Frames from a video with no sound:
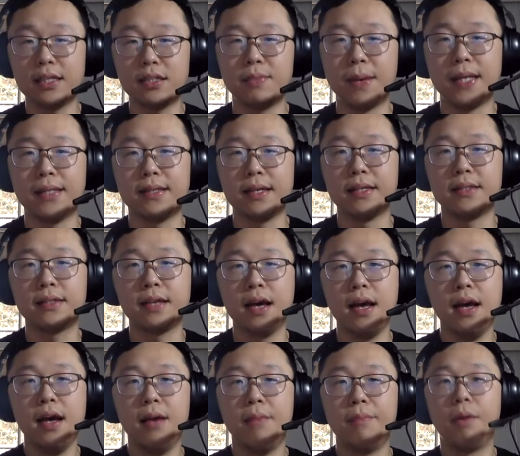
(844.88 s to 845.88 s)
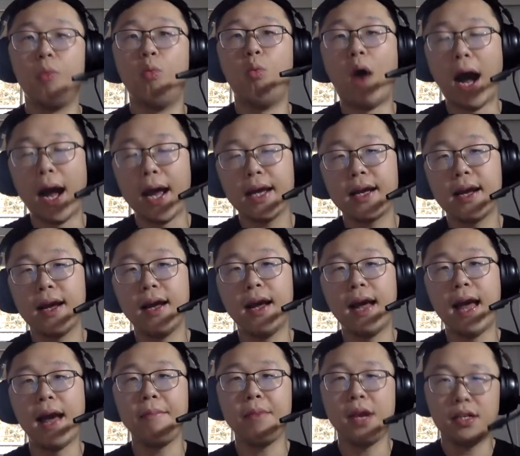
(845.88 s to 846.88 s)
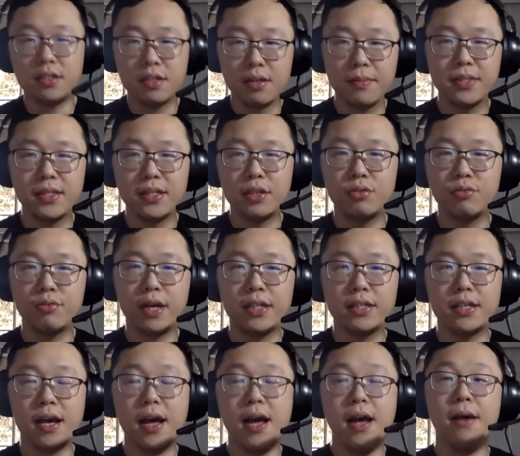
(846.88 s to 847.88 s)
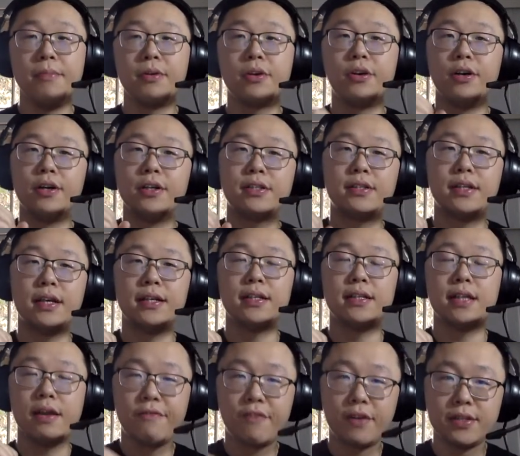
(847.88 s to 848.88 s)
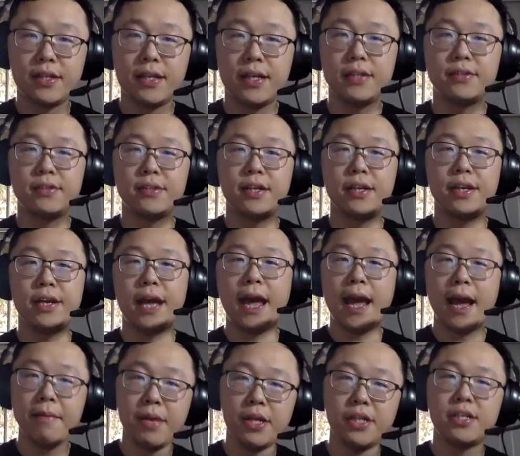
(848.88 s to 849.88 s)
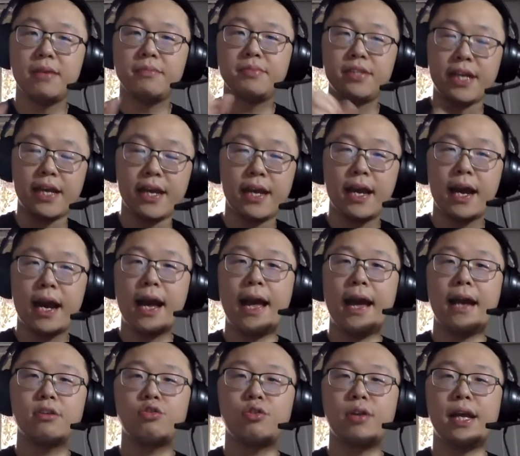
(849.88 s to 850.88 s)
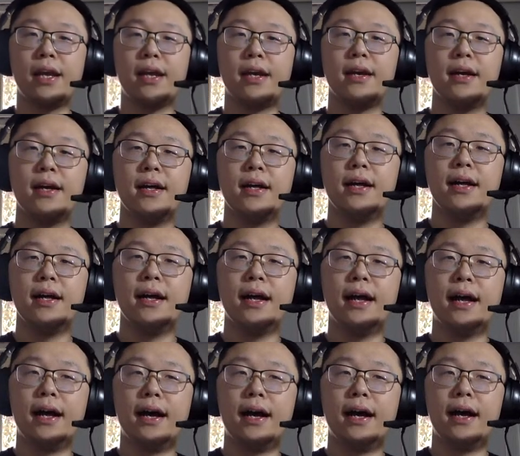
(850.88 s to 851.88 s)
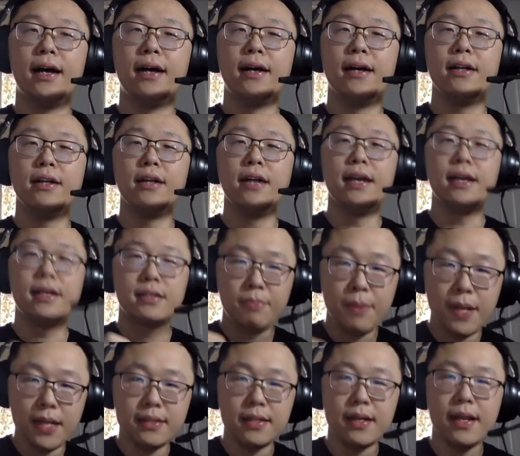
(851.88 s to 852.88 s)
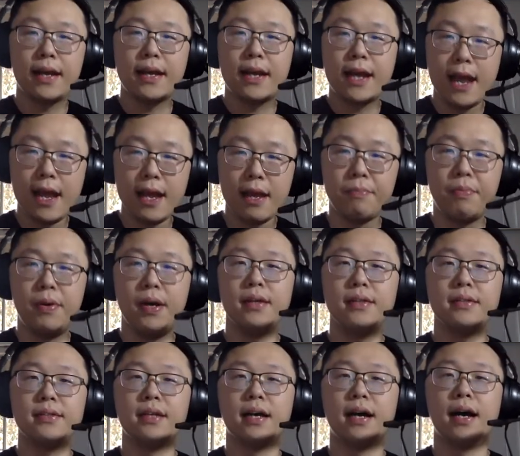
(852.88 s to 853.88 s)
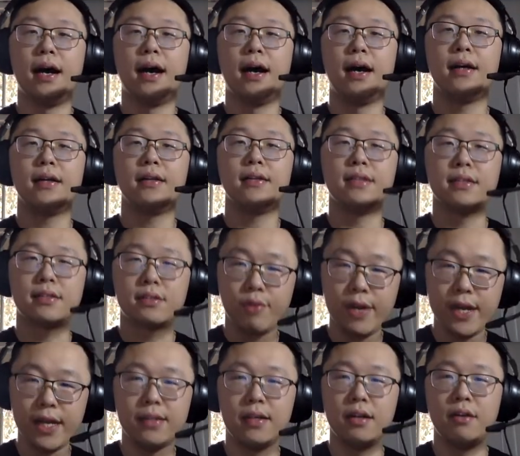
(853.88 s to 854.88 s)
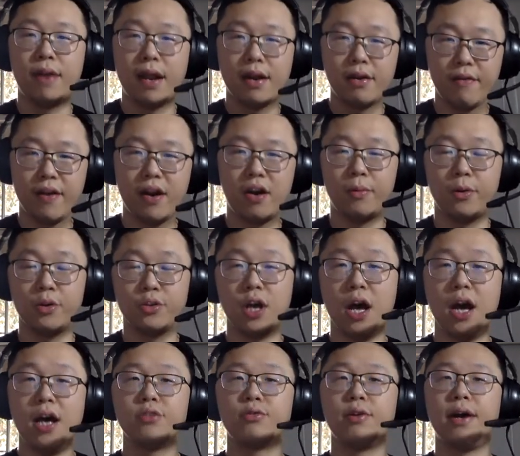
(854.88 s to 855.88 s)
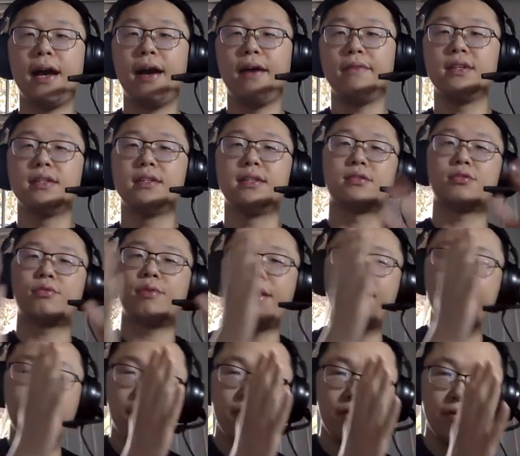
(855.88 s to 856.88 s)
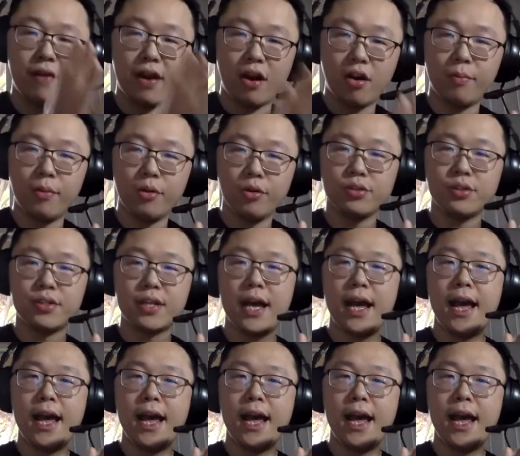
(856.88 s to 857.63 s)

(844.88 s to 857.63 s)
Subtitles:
spaces. But why can MHMC do it? Because the difference is in MHMC, I actually explicitly keep the discrete random variables. So I have the discrete random variables,